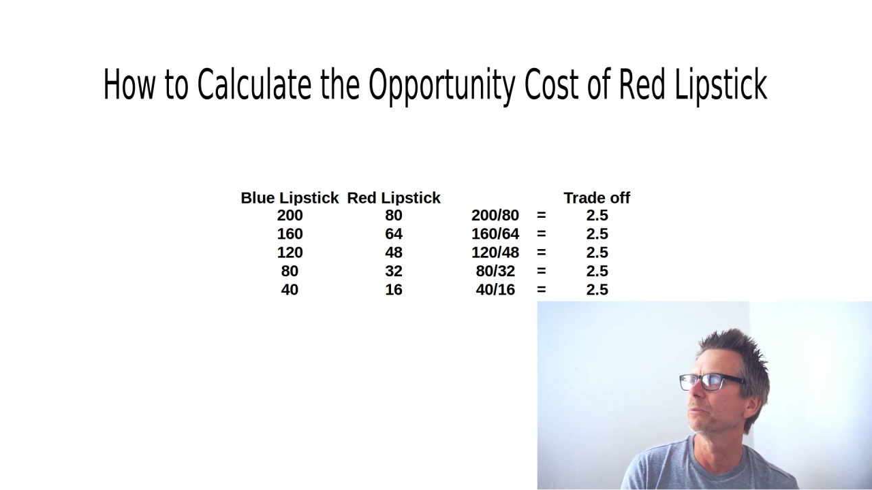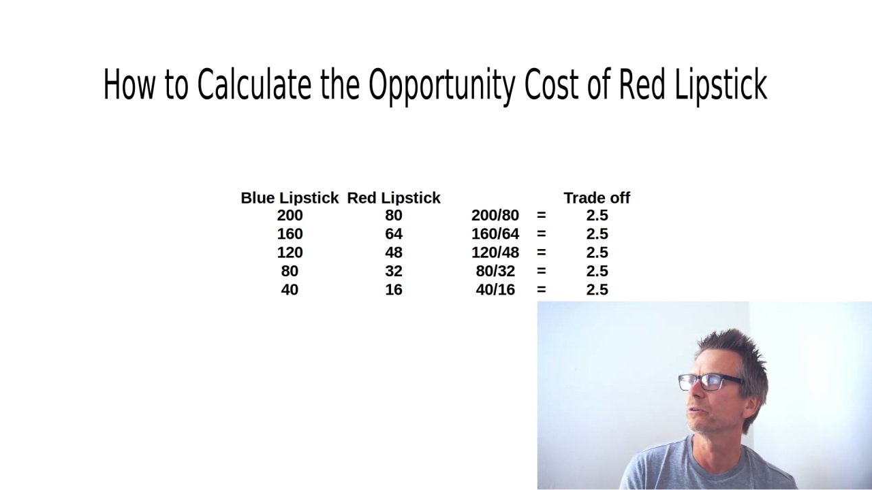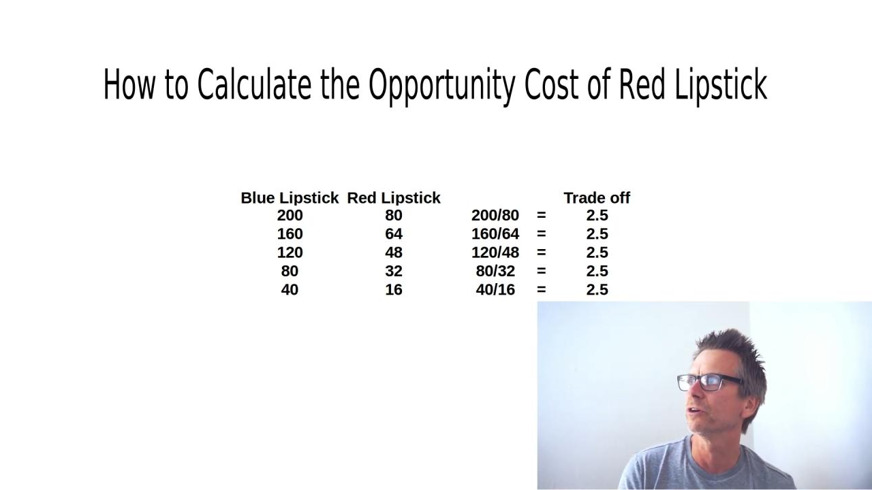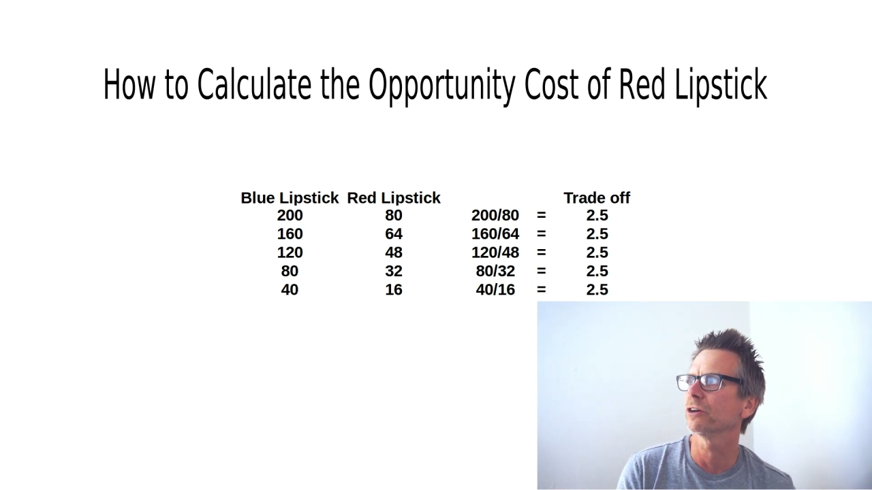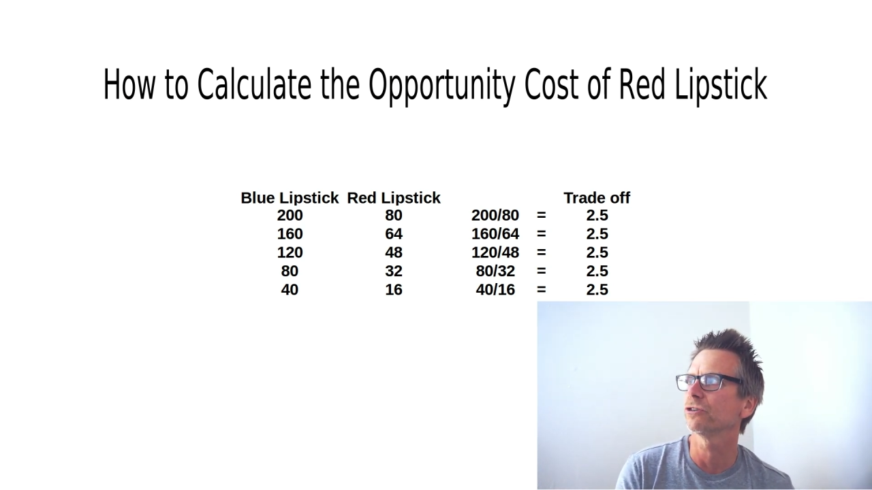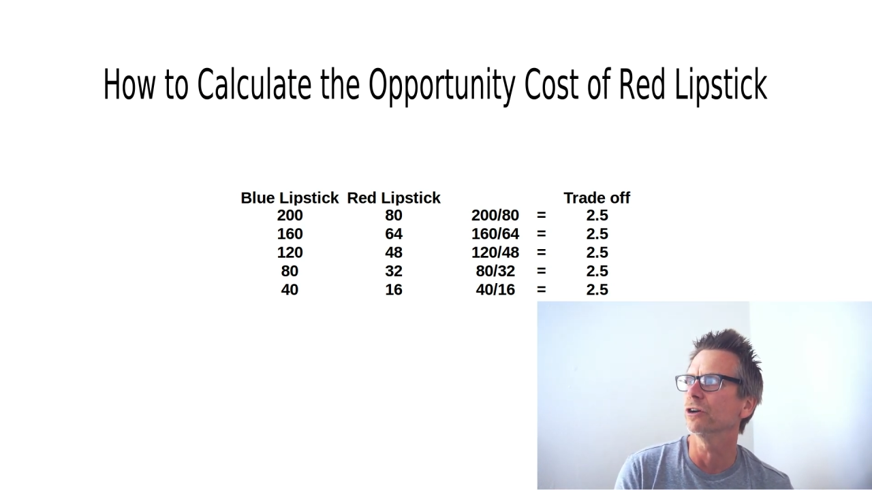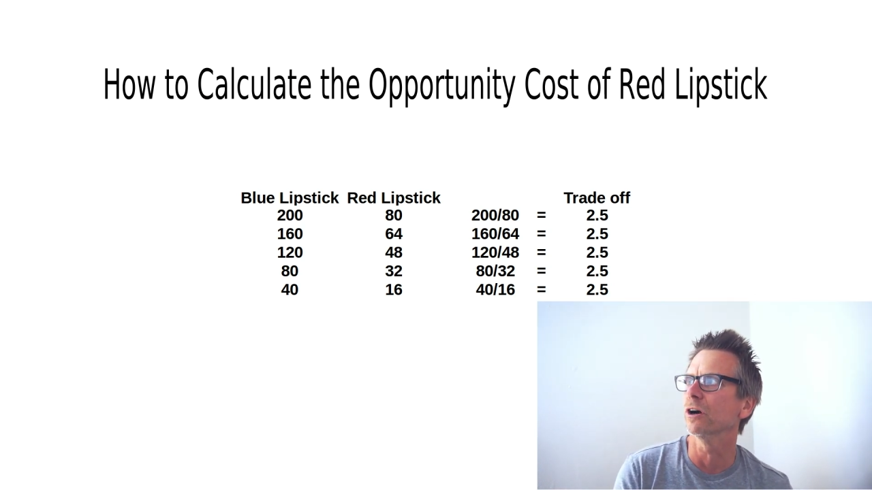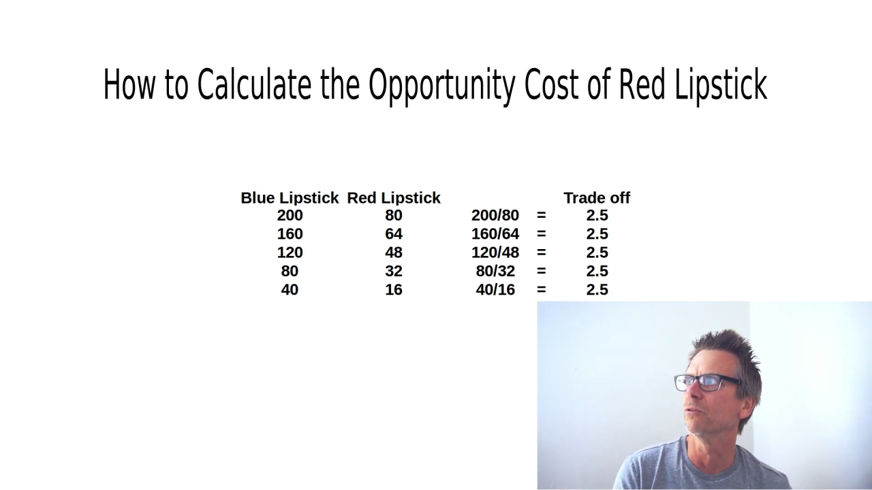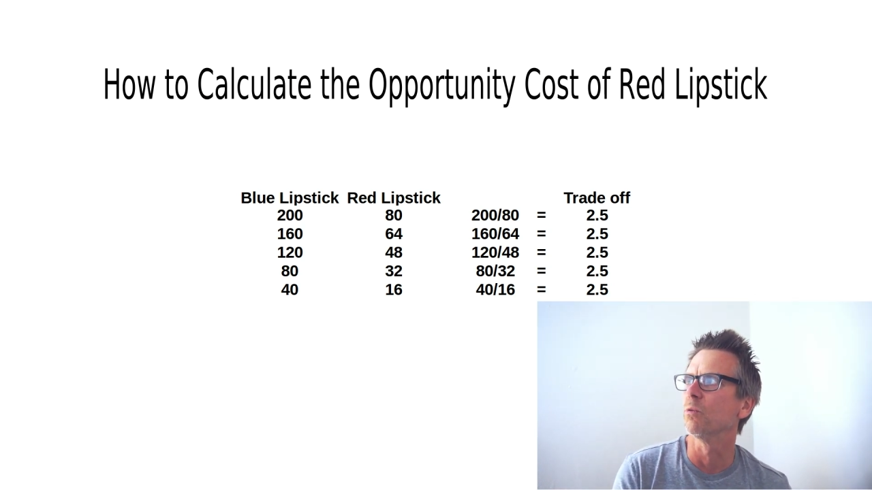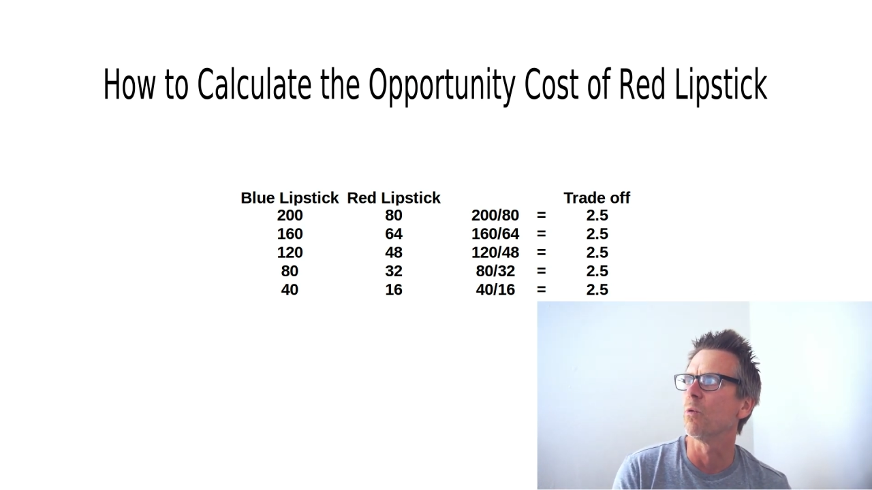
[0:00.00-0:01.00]
the production
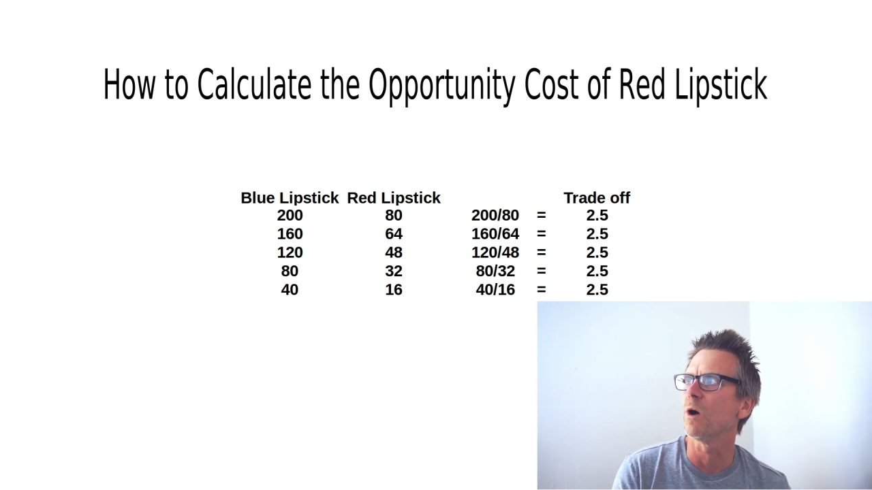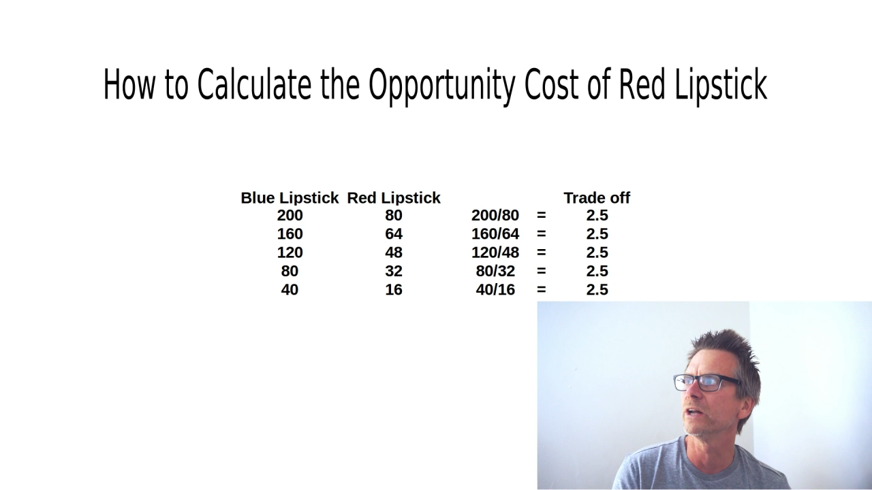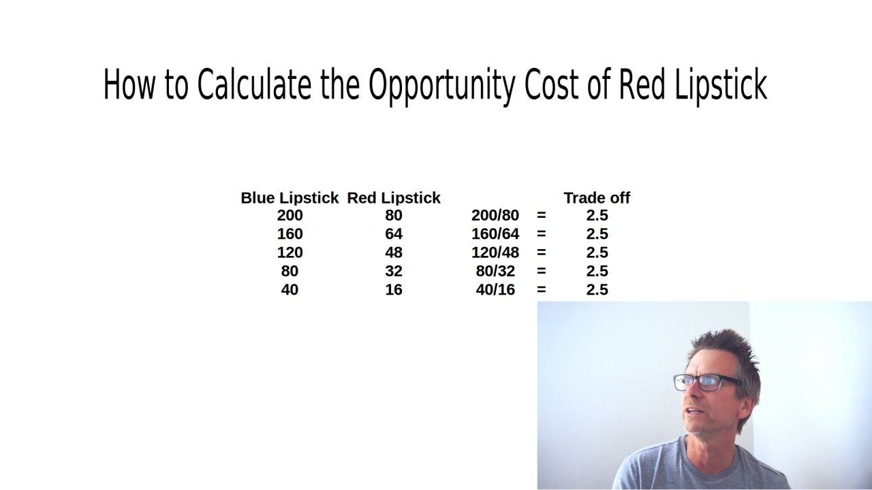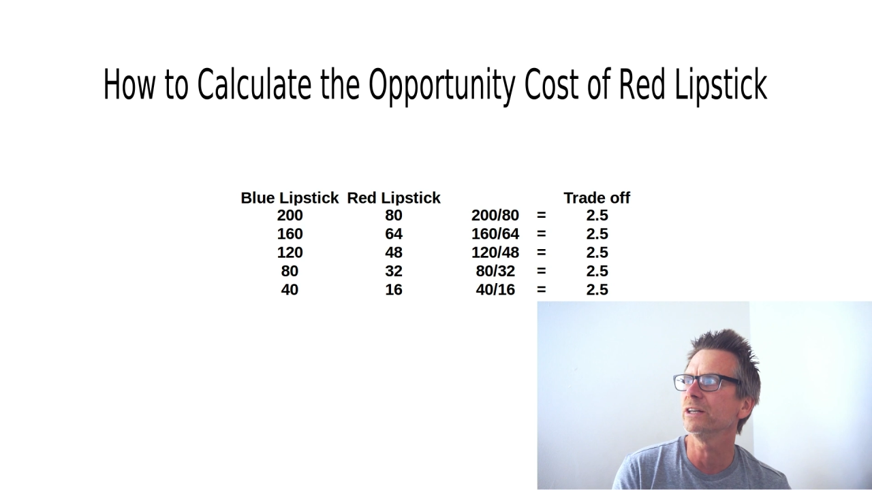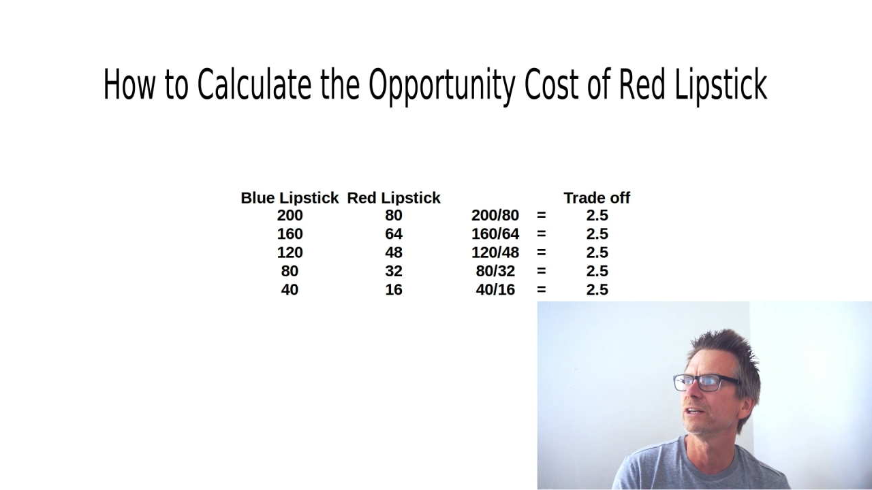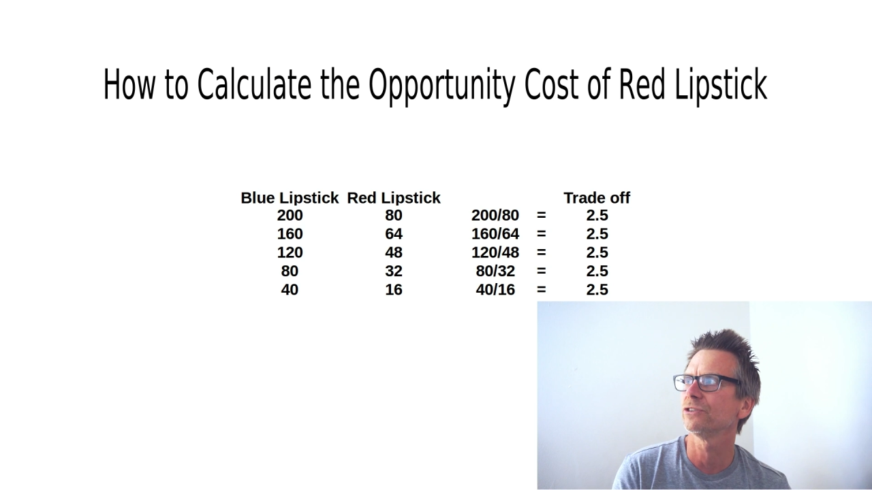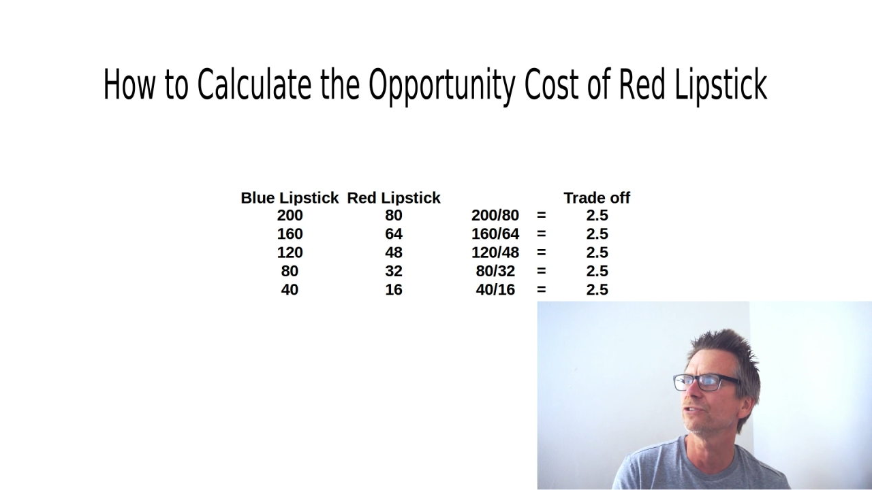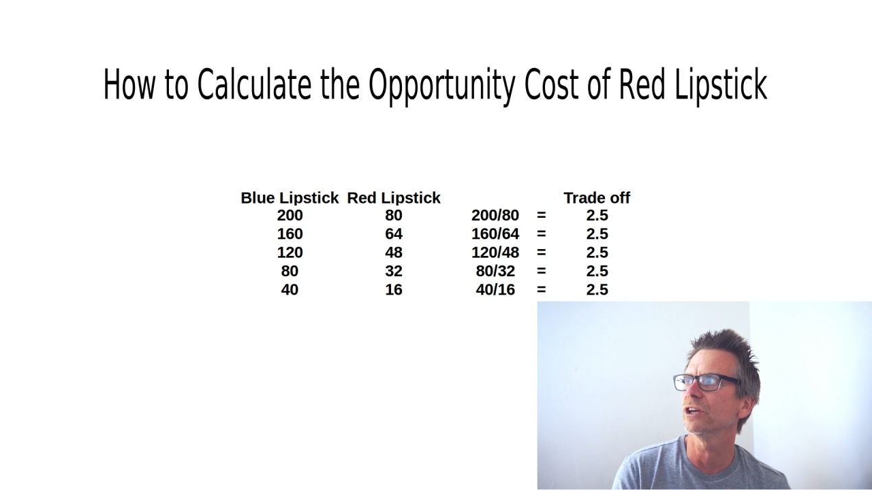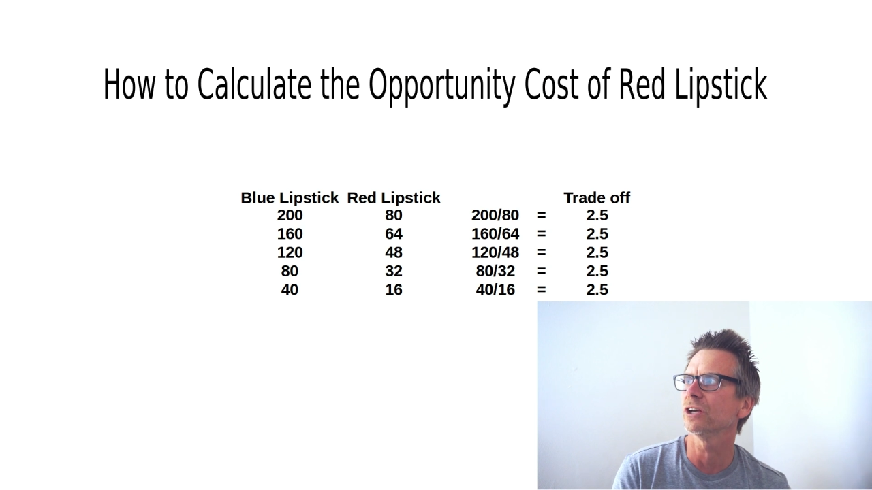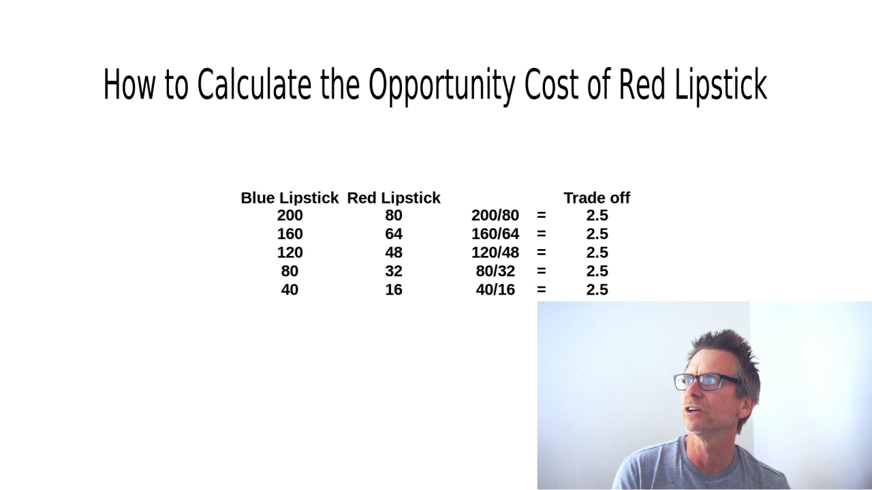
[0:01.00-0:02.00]
of one
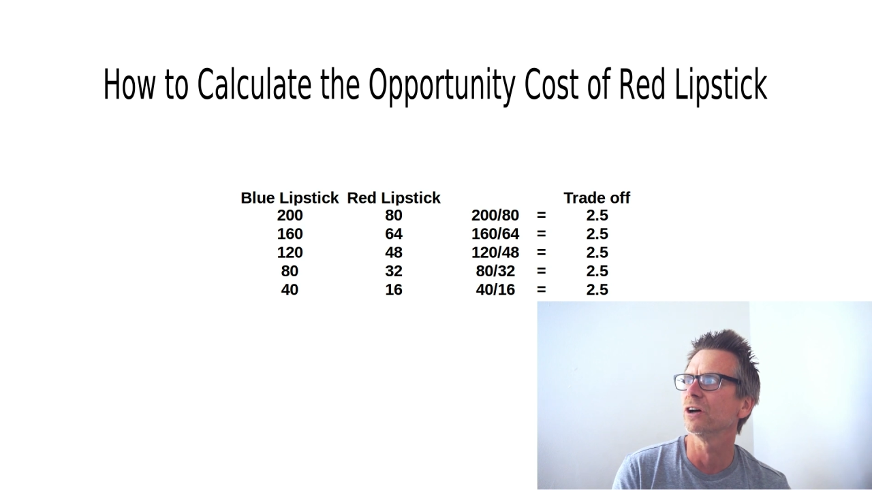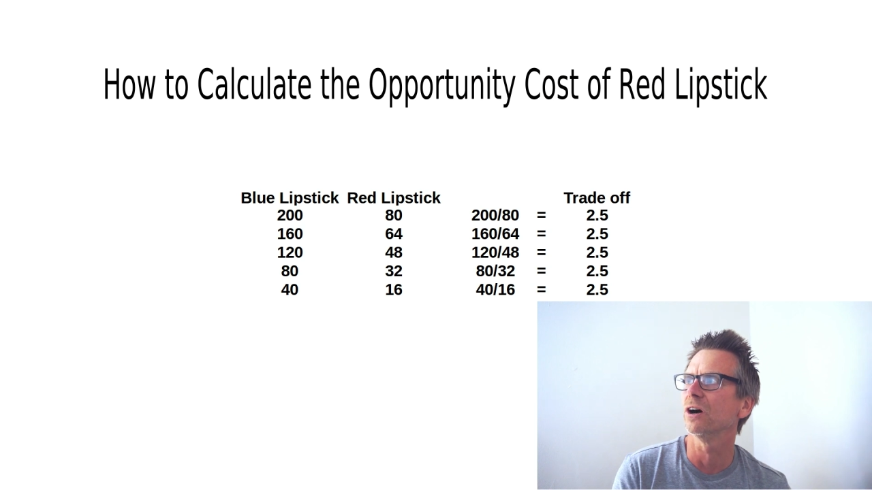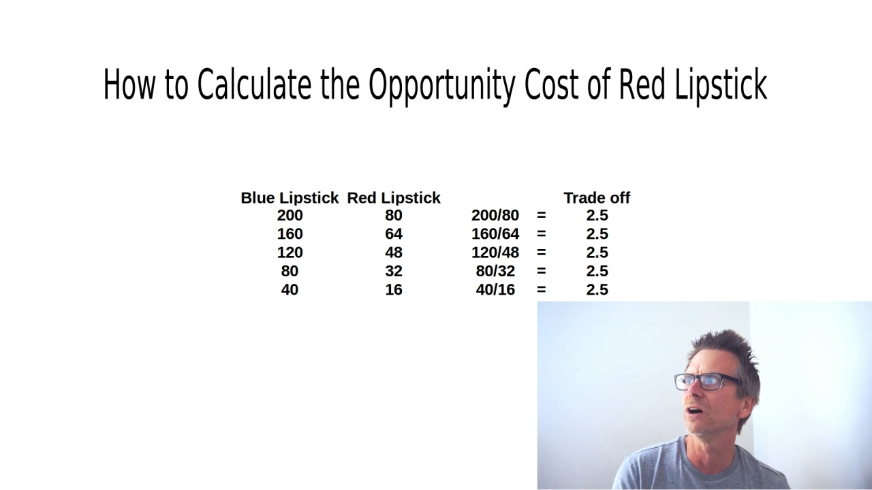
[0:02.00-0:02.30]
stick